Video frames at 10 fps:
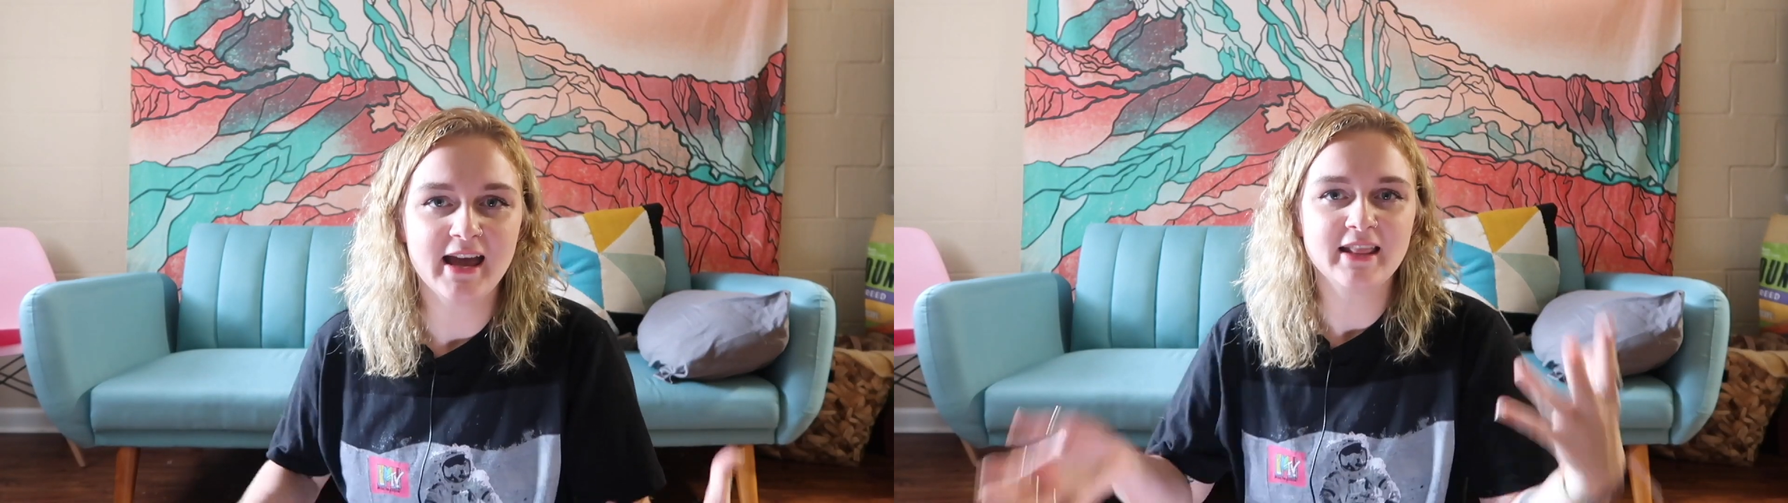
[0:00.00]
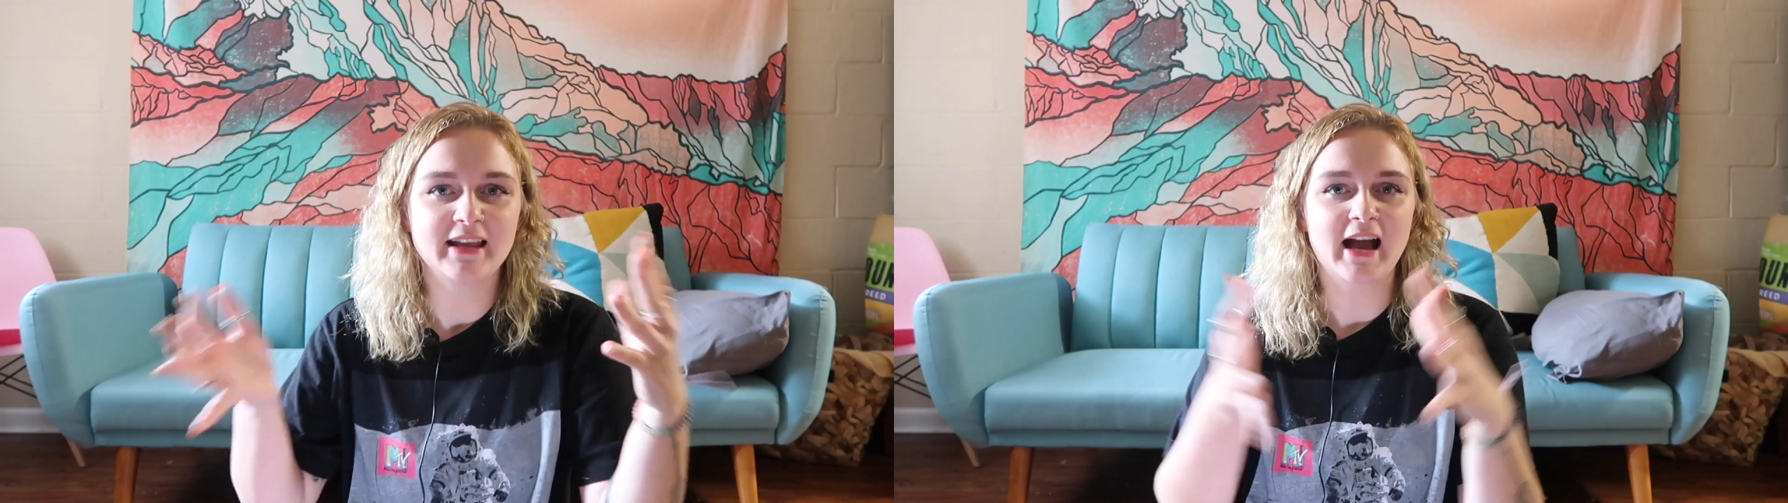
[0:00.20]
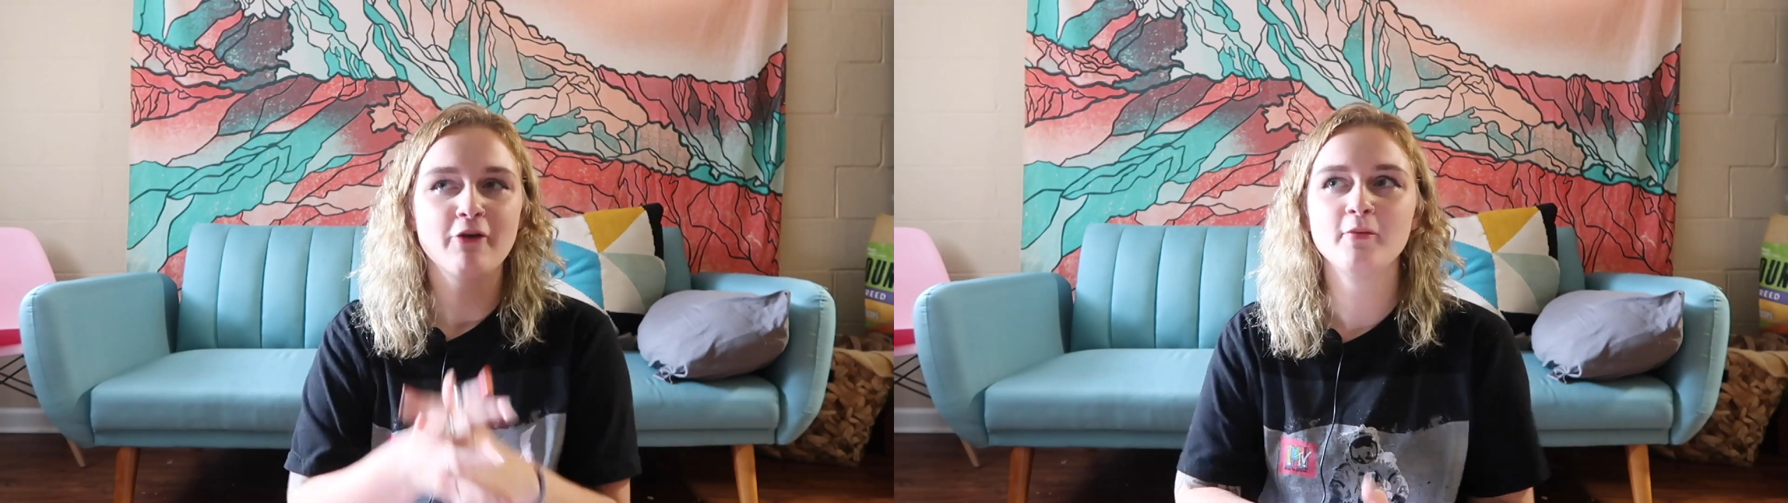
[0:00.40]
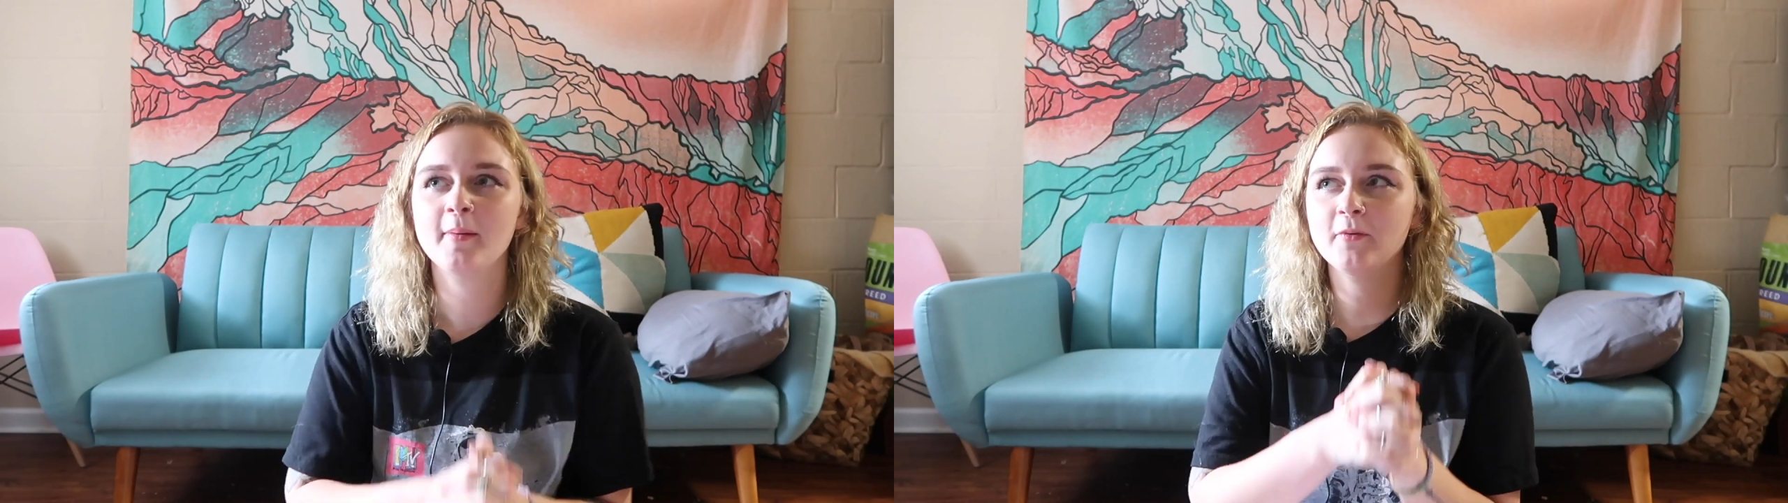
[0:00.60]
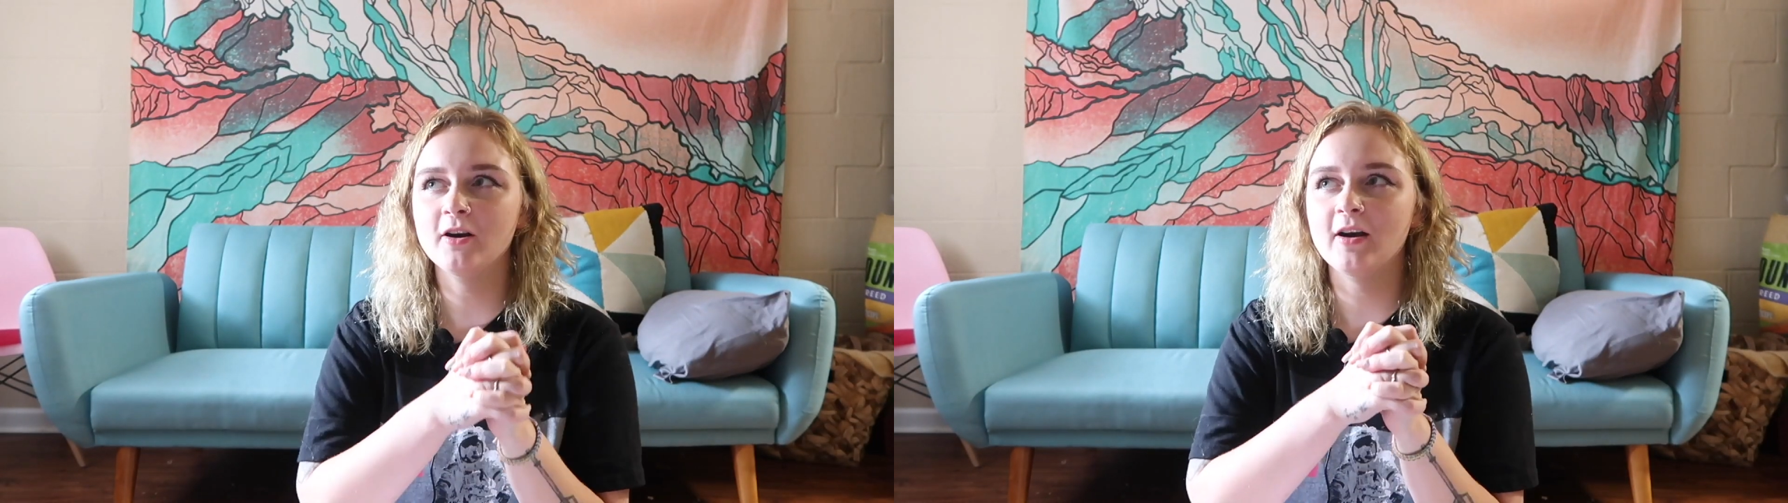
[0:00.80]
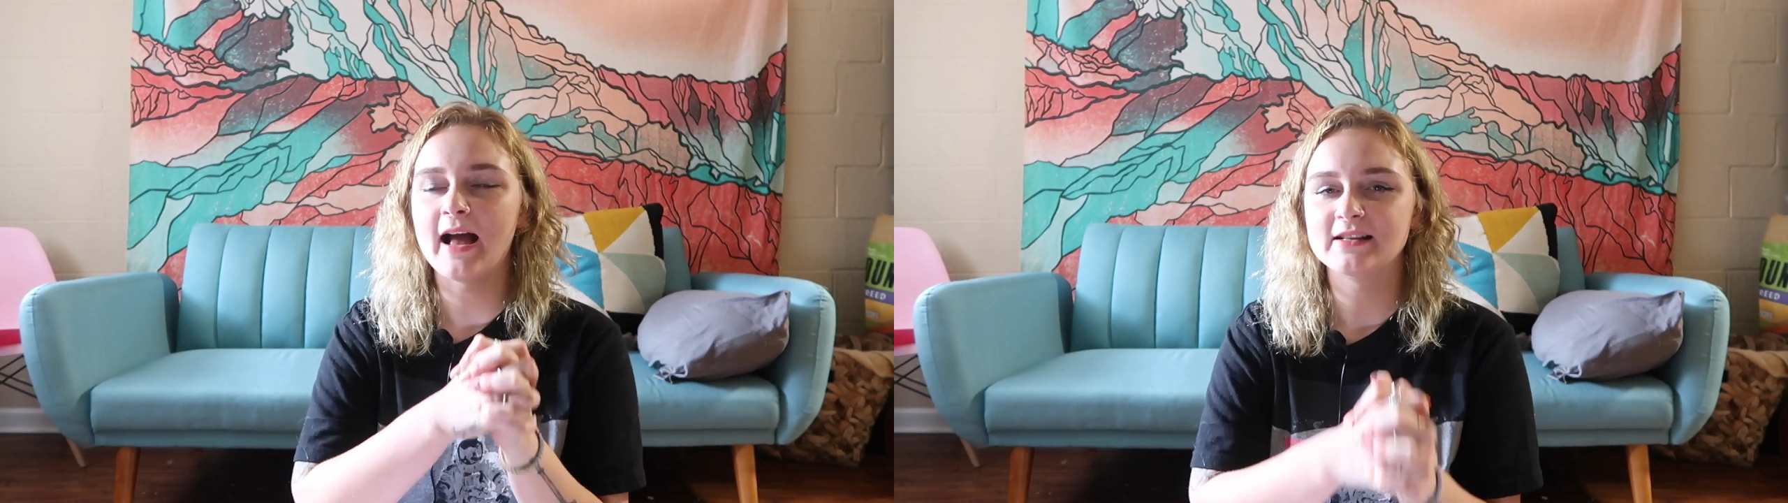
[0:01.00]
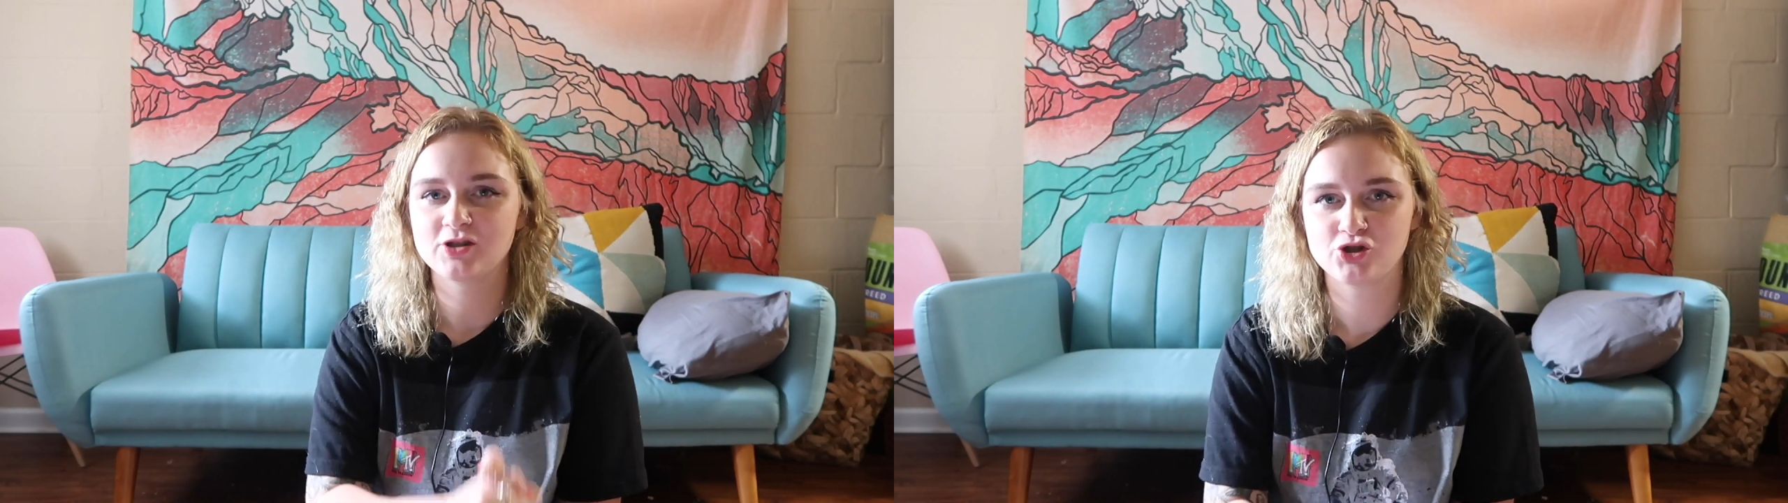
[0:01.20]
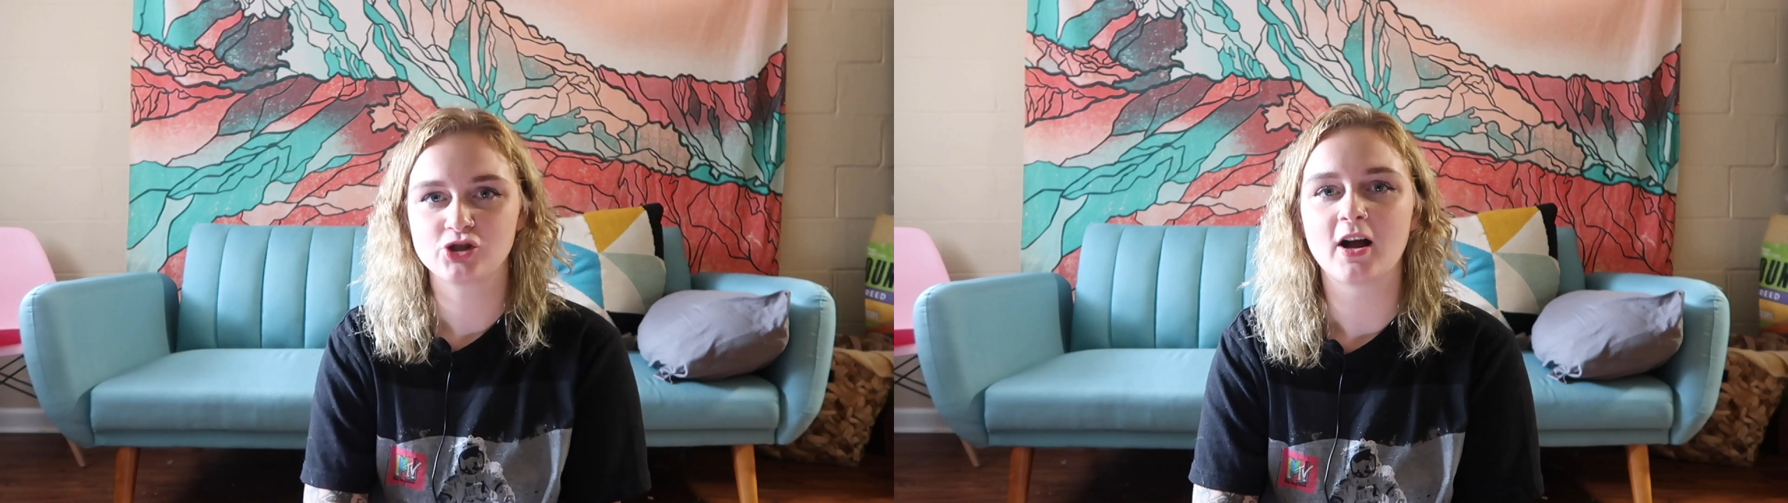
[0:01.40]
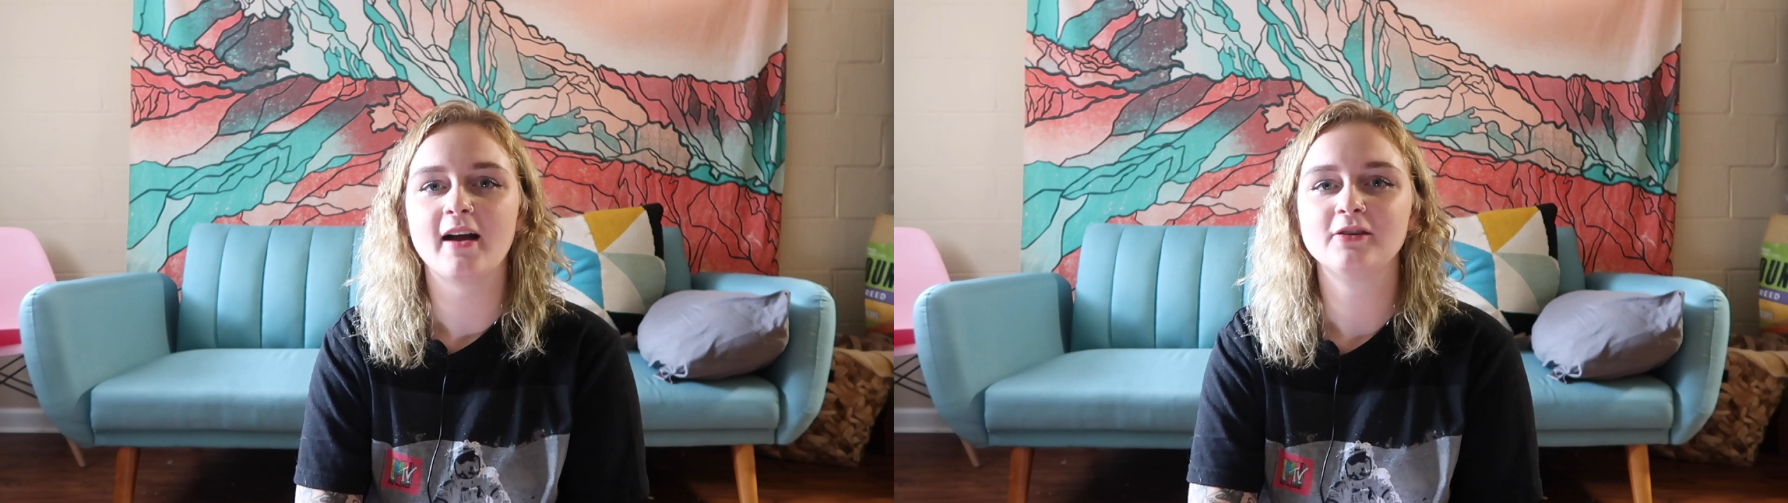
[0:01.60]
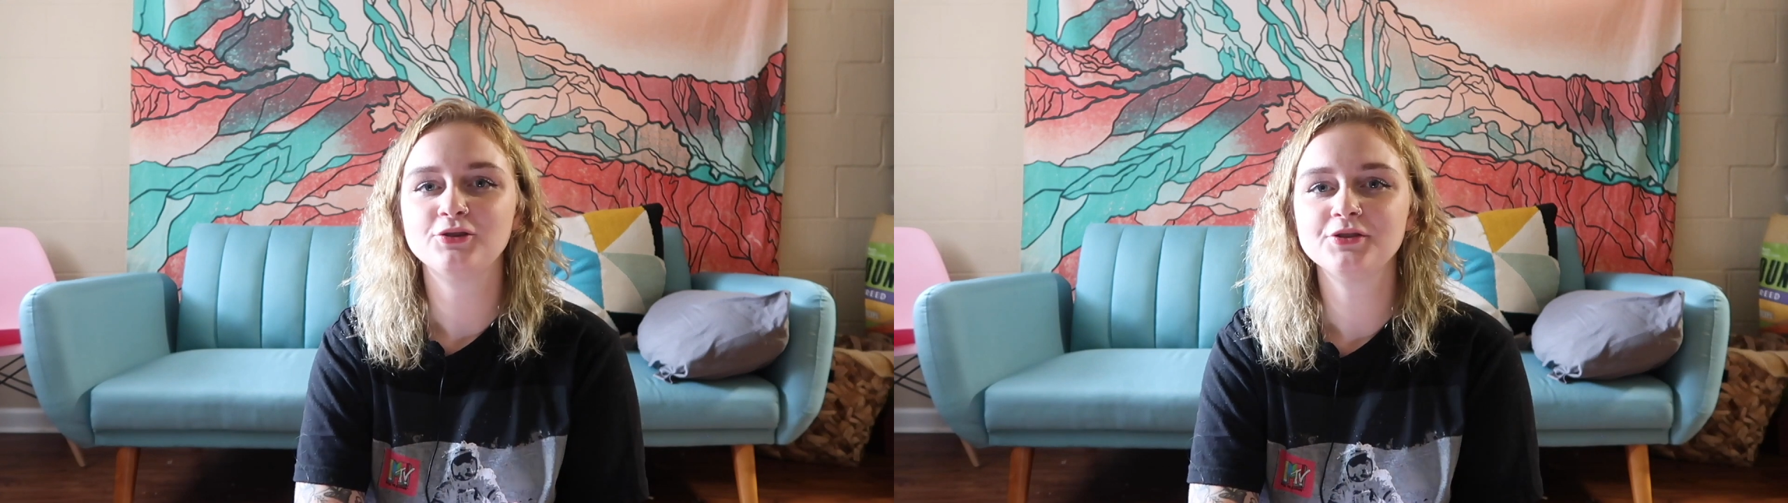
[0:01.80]
Like, I remember as a
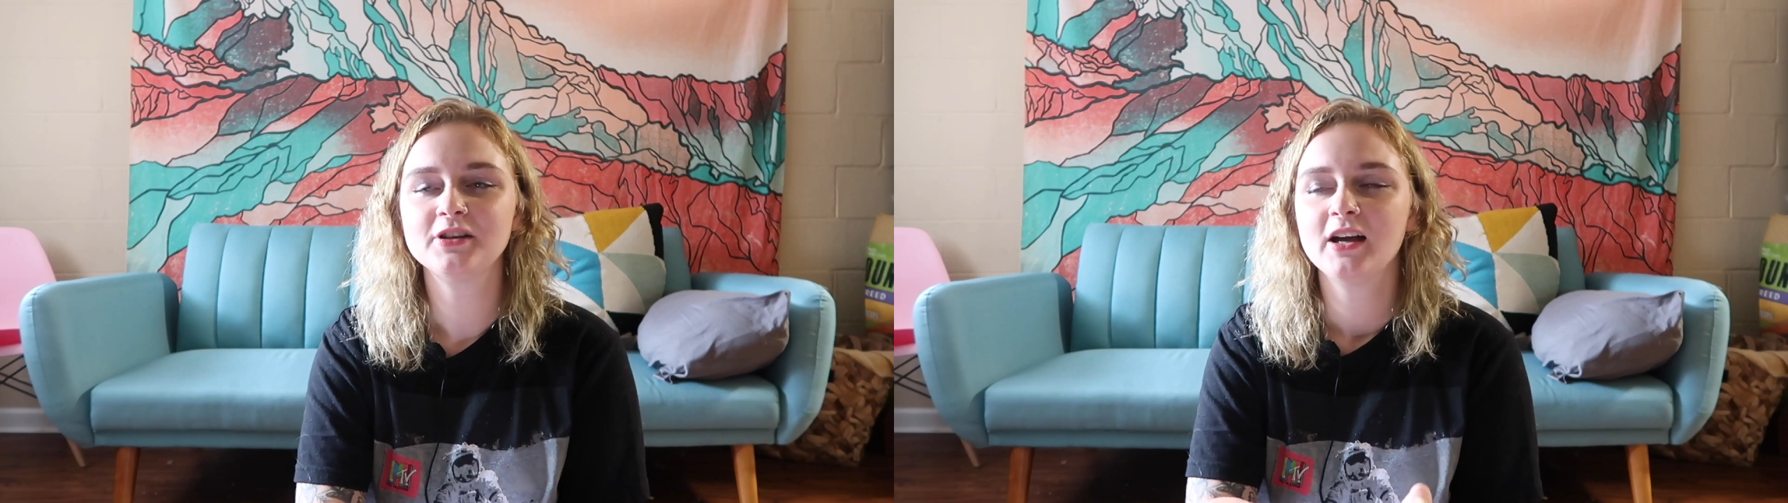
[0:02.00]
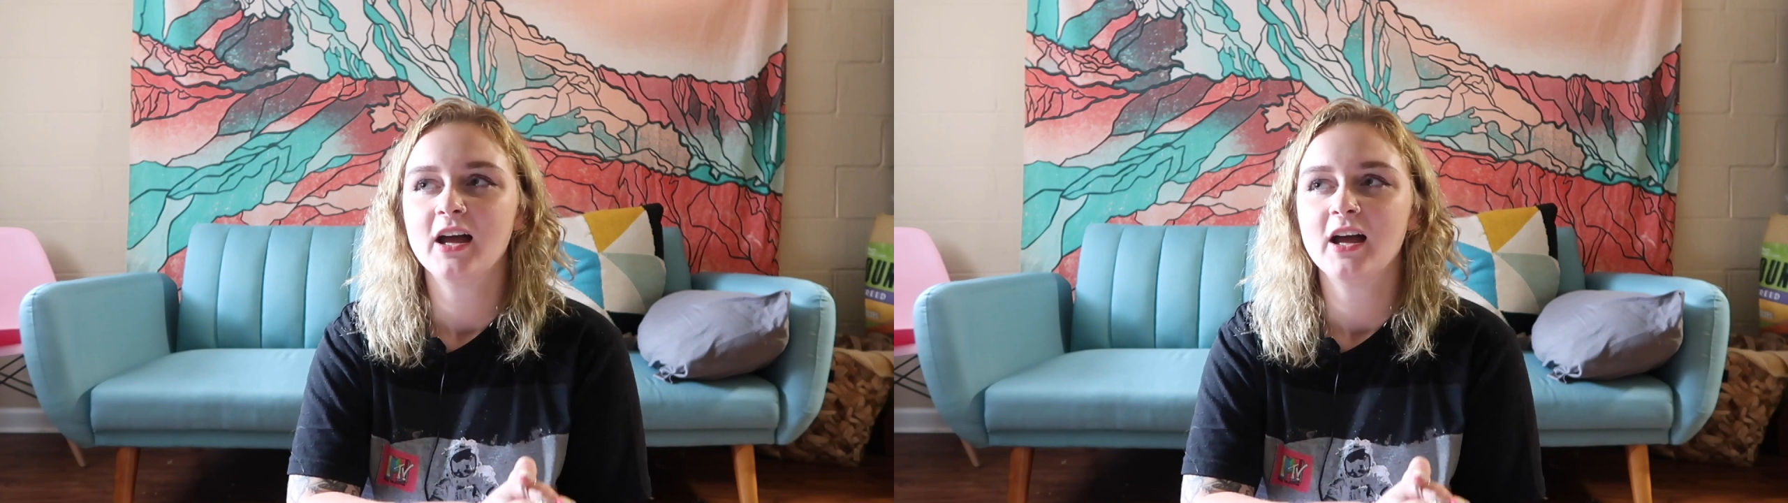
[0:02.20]
child,